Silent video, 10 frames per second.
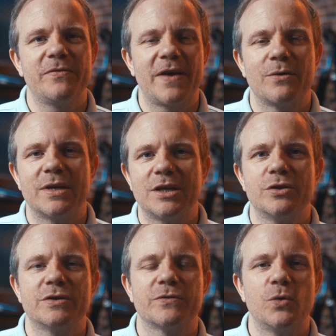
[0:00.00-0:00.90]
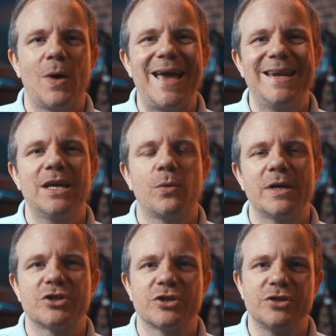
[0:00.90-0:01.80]
found it useful. Any
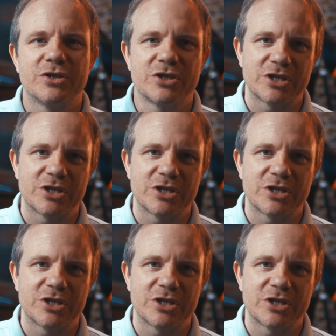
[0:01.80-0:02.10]
questions,